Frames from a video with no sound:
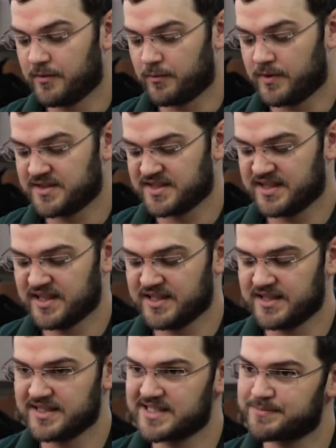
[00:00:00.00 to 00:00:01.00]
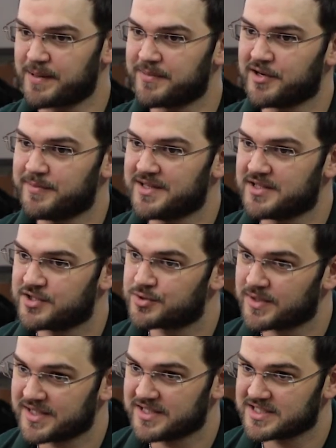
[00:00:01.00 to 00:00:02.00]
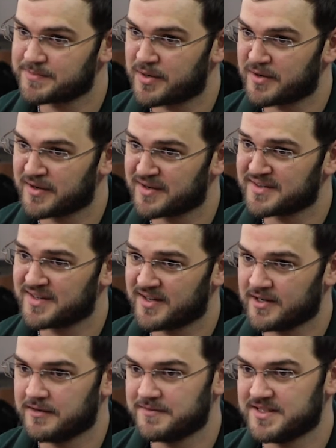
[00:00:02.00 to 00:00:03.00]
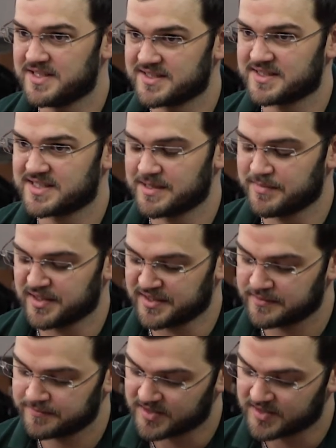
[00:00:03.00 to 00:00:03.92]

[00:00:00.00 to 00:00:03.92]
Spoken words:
Once again, this is probably going to be the trickiest part of the disassembly.